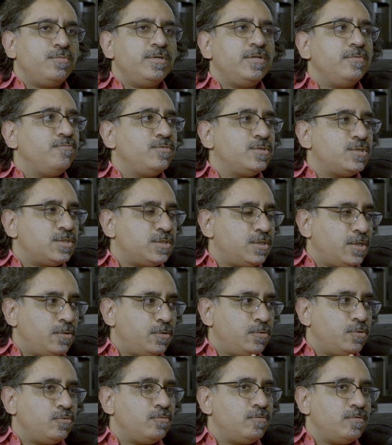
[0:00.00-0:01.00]
have been
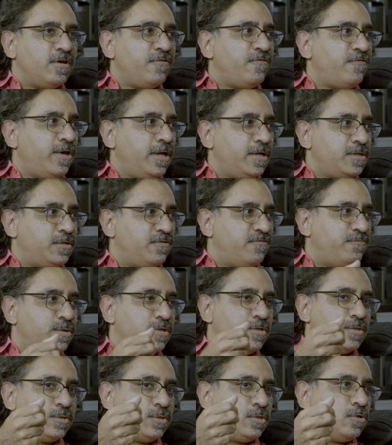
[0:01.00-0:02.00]
so effective
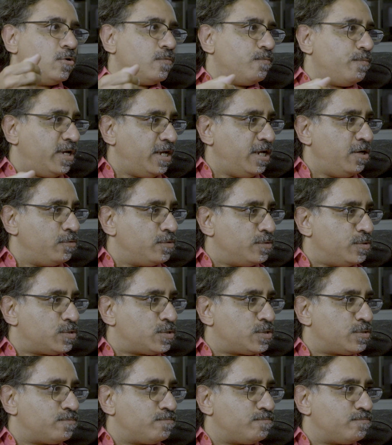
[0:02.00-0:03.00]
because you got
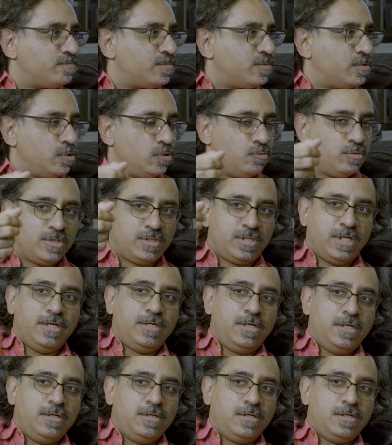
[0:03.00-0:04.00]
parents who were
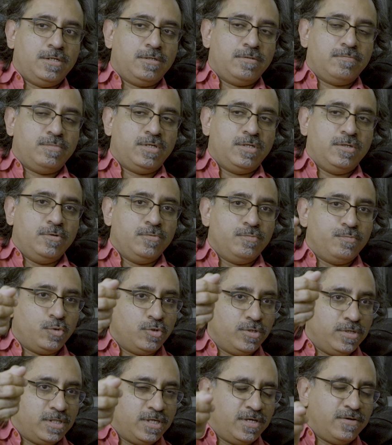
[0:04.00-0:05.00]
taking,
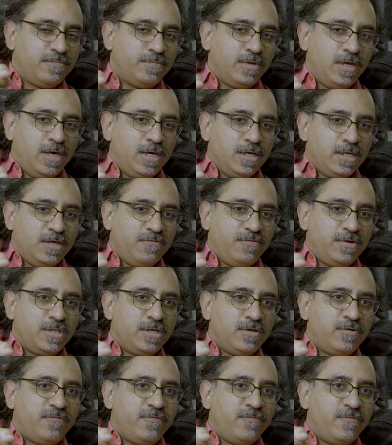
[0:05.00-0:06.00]
giving
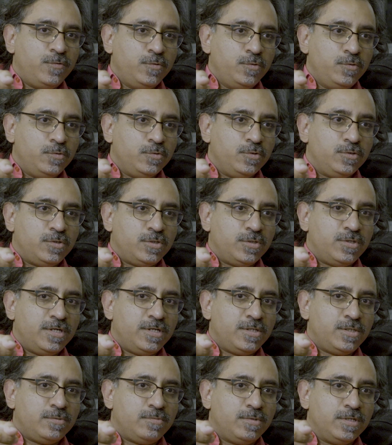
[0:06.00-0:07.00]
their food to
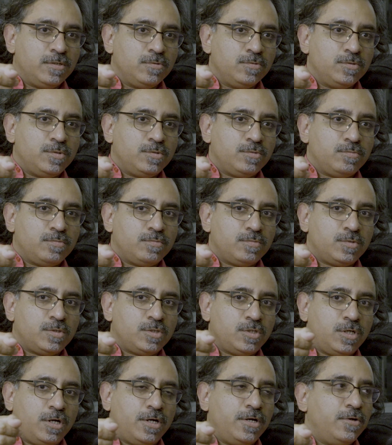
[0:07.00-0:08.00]
their little
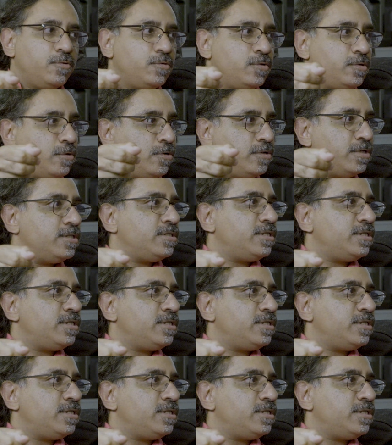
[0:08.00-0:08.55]
child on a